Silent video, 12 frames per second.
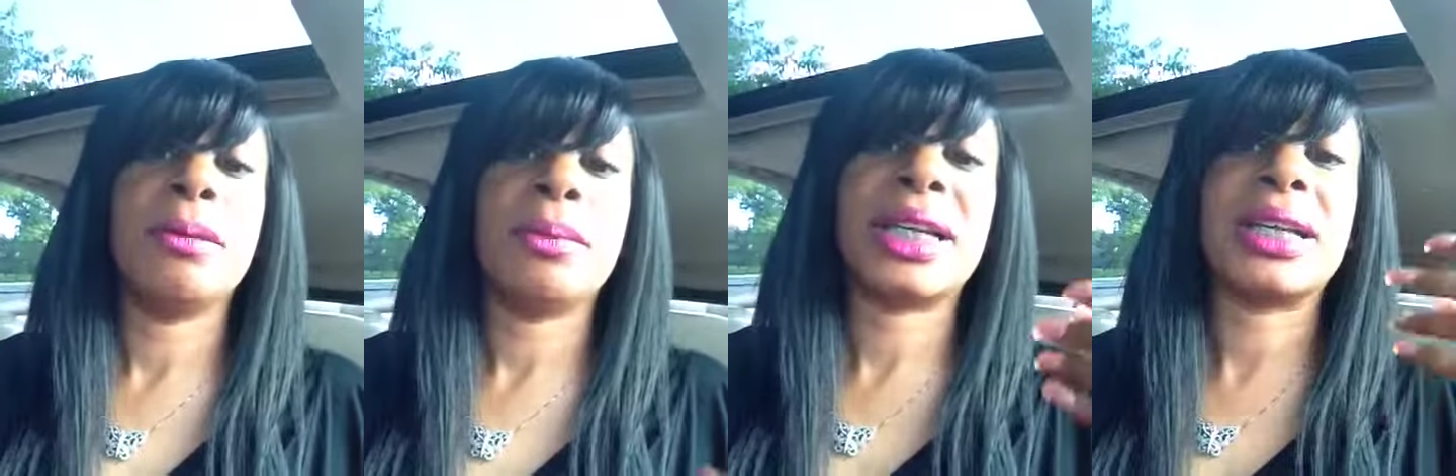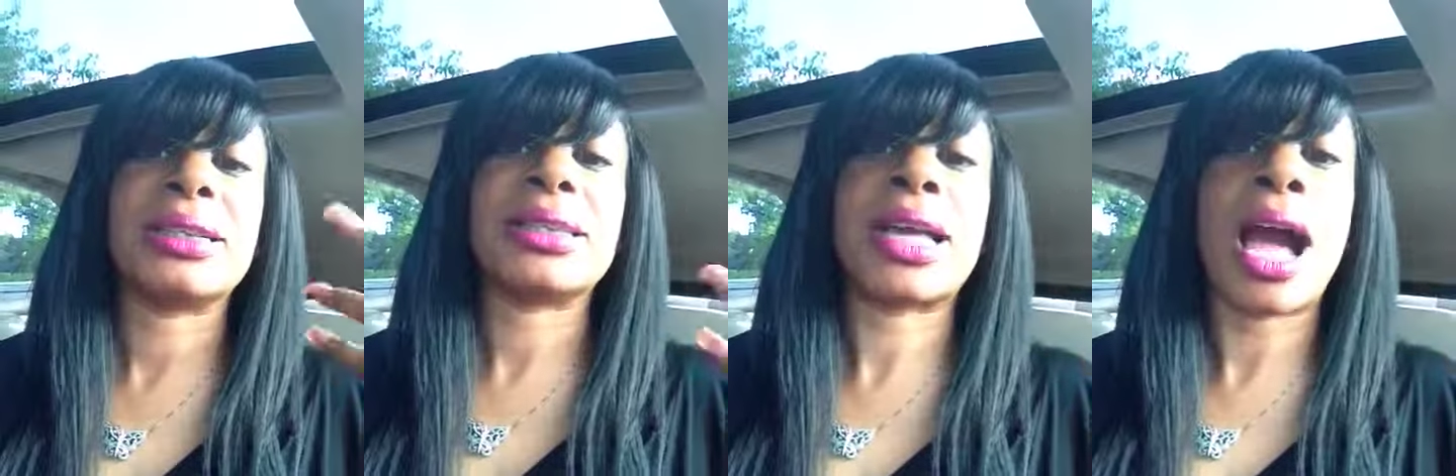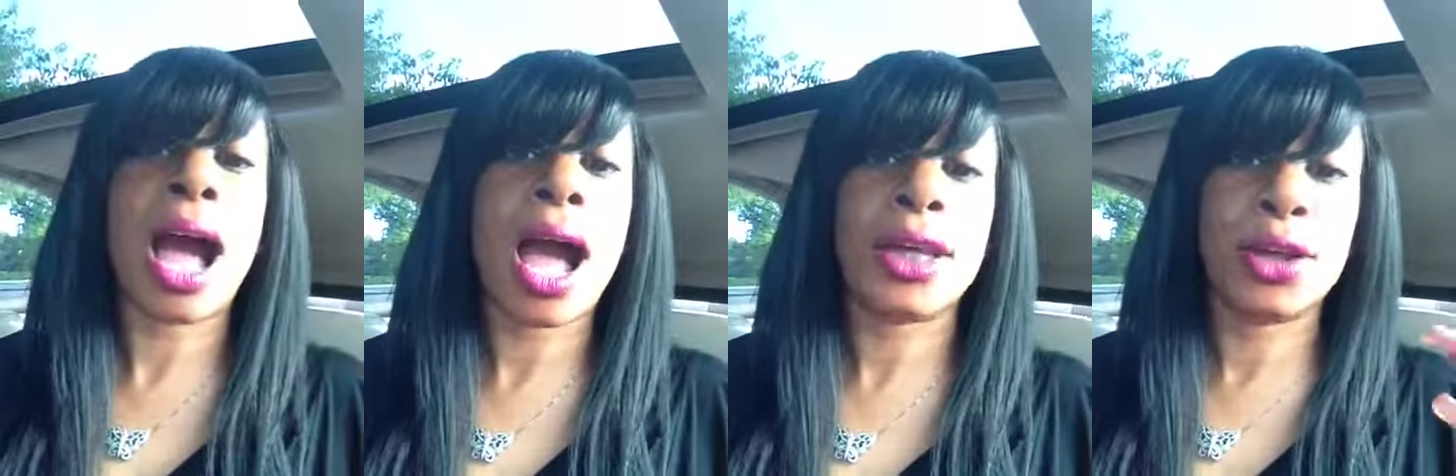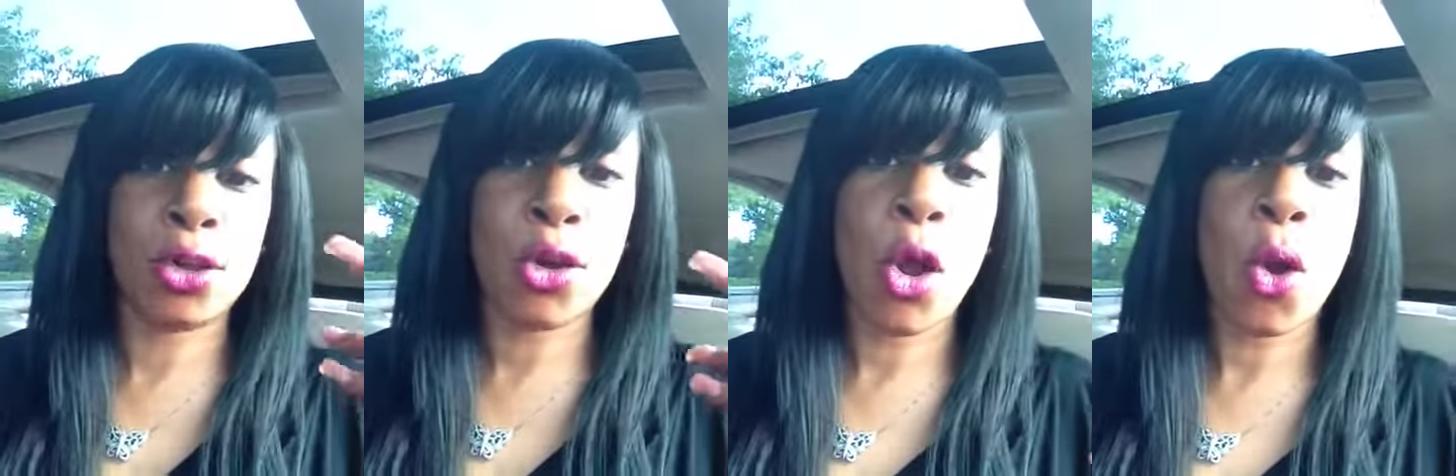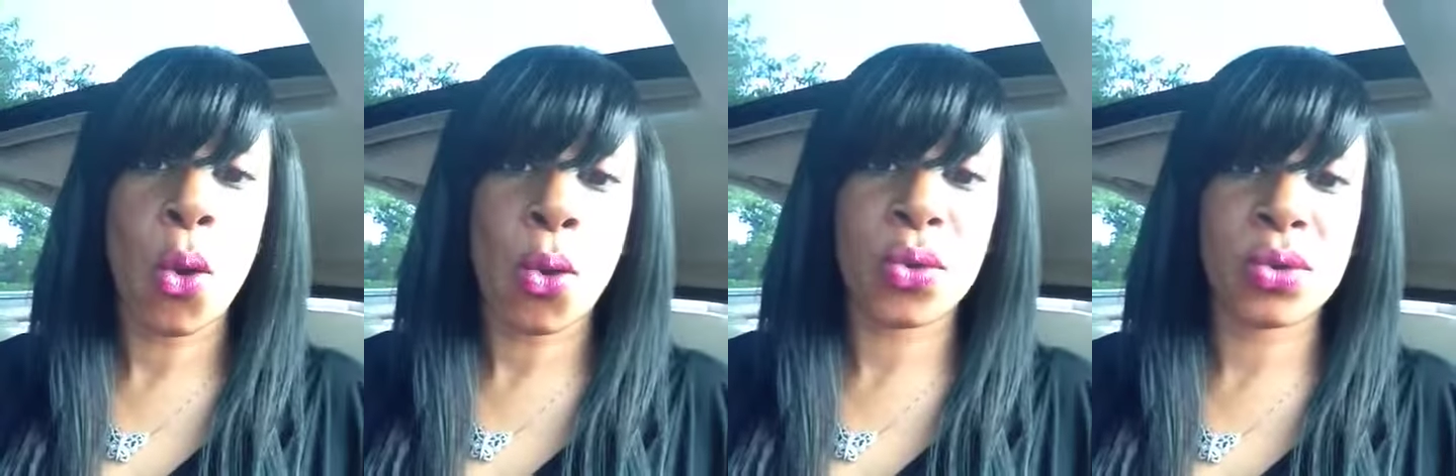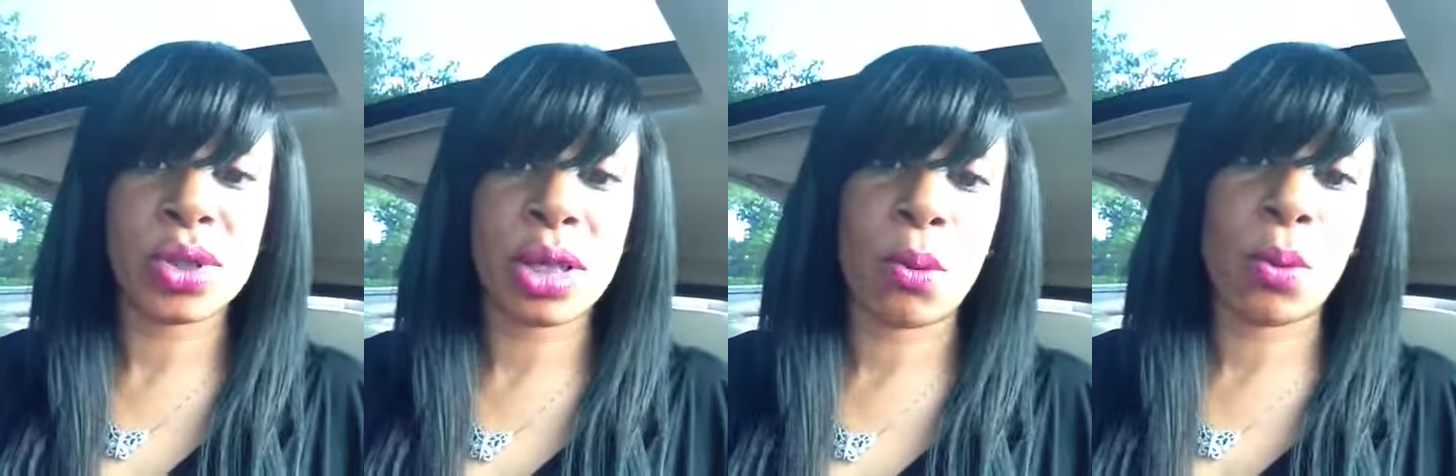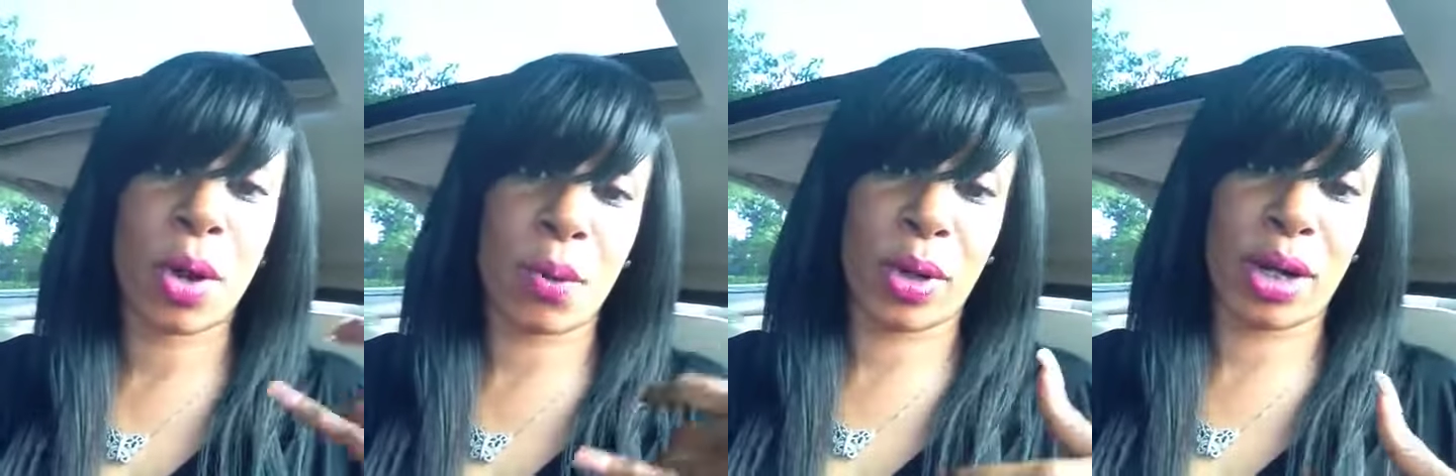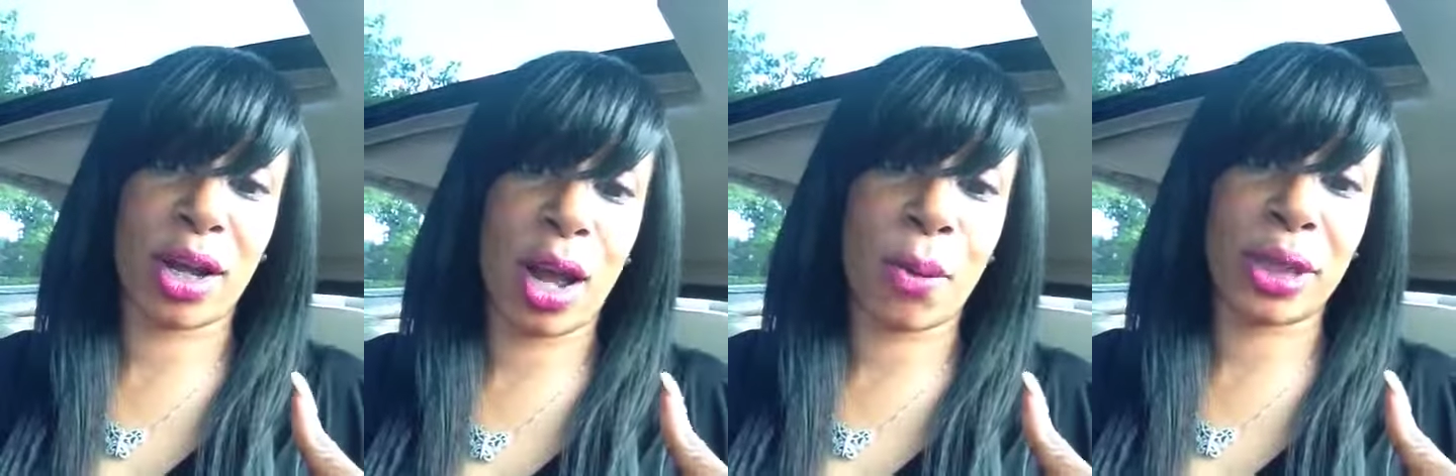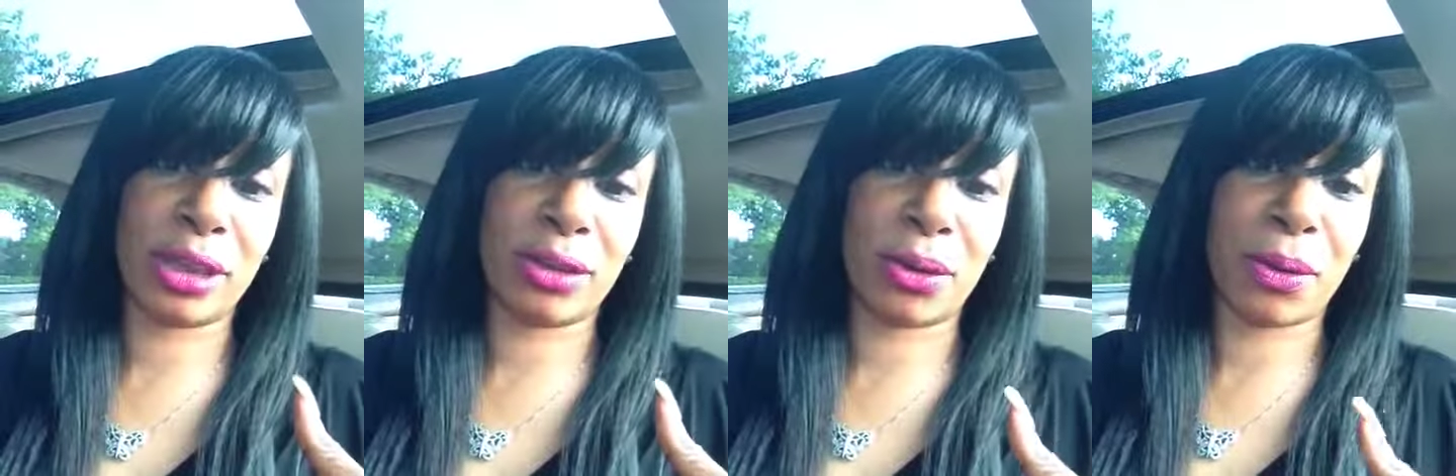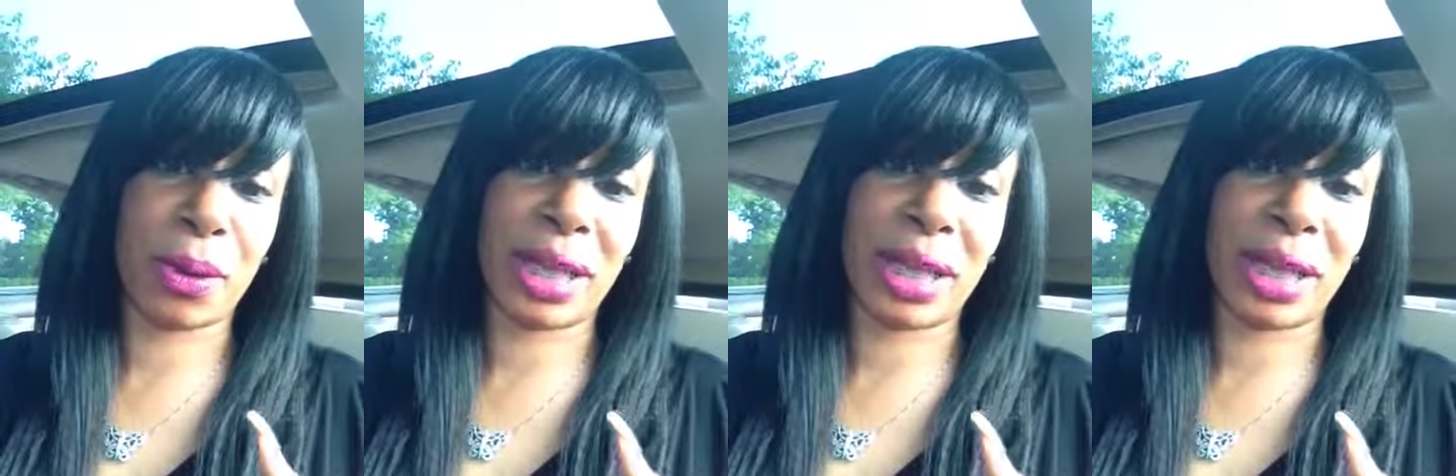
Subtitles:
because God knows what we're going through.